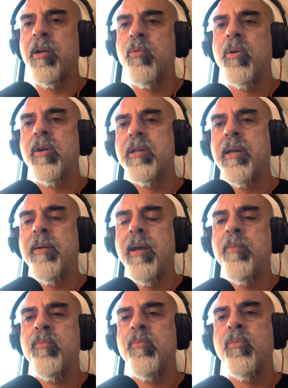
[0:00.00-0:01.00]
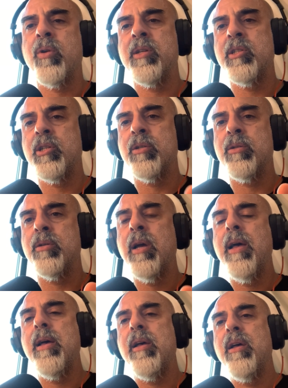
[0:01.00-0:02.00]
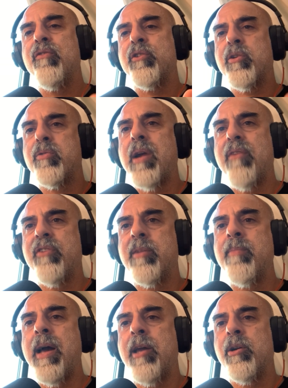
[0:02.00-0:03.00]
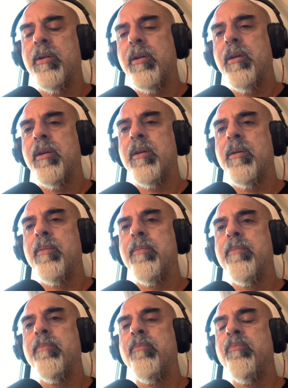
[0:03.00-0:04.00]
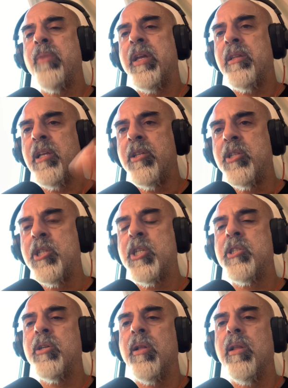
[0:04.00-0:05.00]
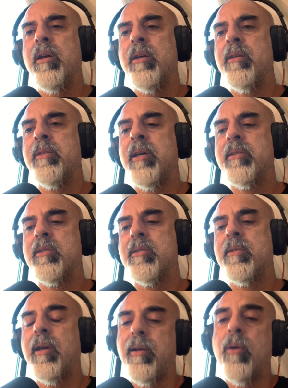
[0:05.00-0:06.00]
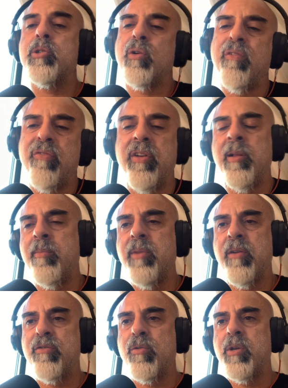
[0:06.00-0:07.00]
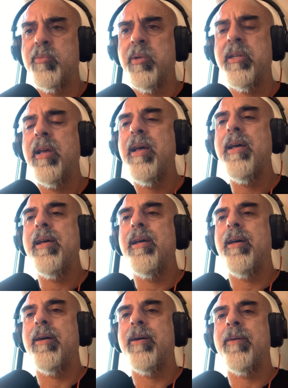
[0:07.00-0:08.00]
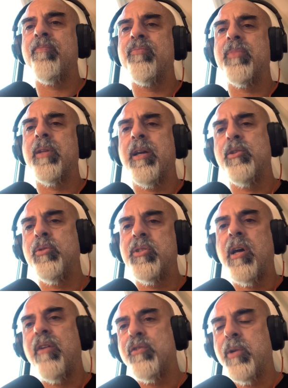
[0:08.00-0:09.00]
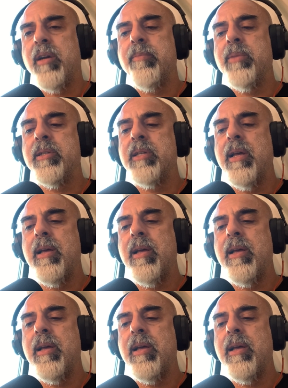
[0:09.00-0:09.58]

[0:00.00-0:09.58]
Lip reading: work, I'm more into photographic matter, mainly digital, not also film, of course, but I do software. But